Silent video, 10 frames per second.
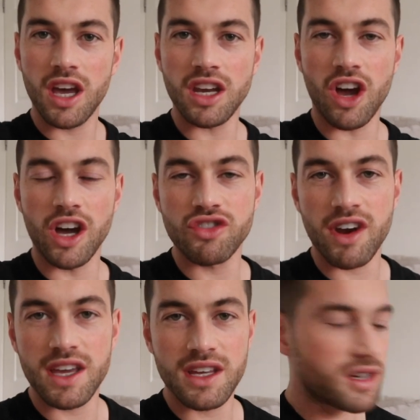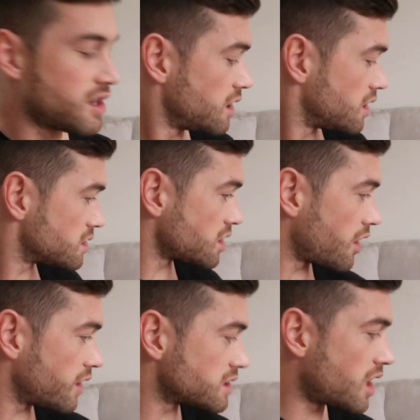and you're hydrated. So
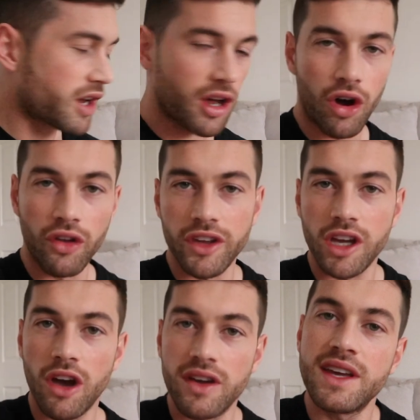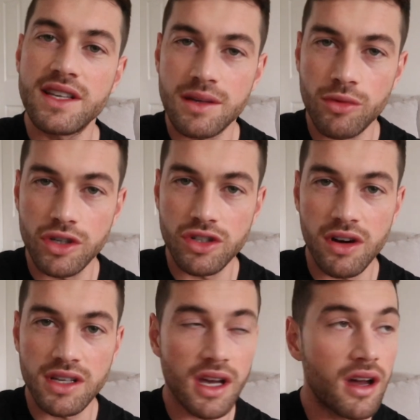it's like an on-the-go easy
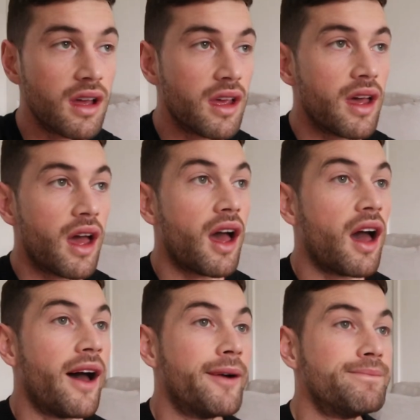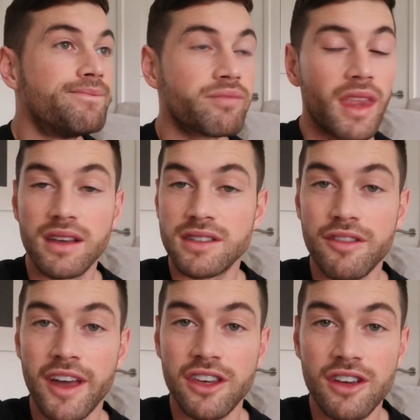moisturizer. So
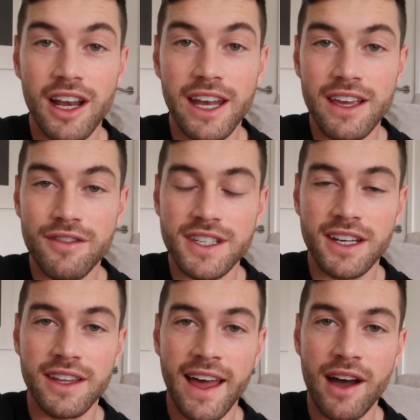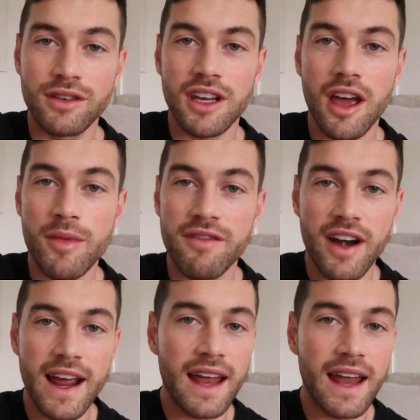thank you, Clinique, for sending that out. It's gonna come in very